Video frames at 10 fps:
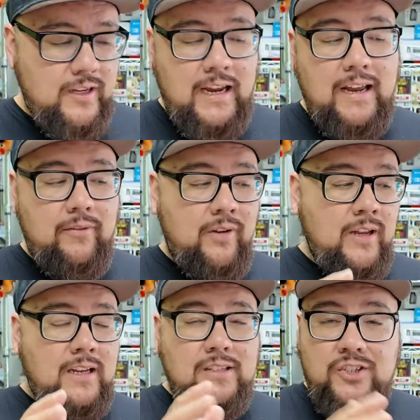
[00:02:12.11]
They have
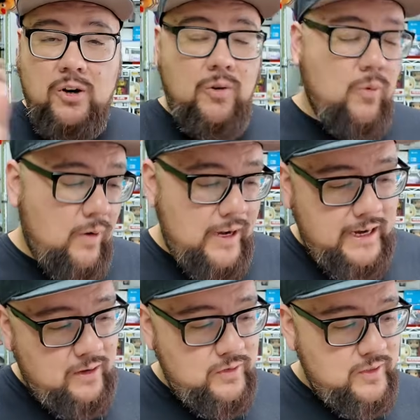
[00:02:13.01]
0 to 1
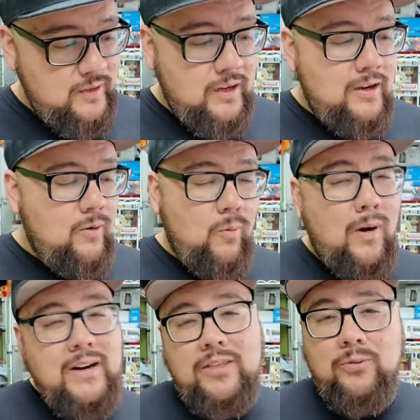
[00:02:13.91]
ounce,
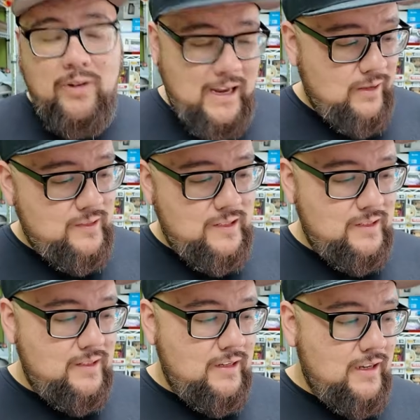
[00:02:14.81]
1 to 3
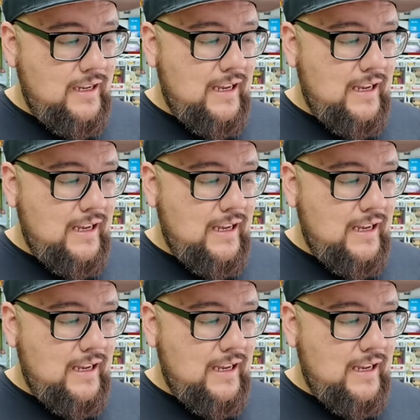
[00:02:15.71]
ounces,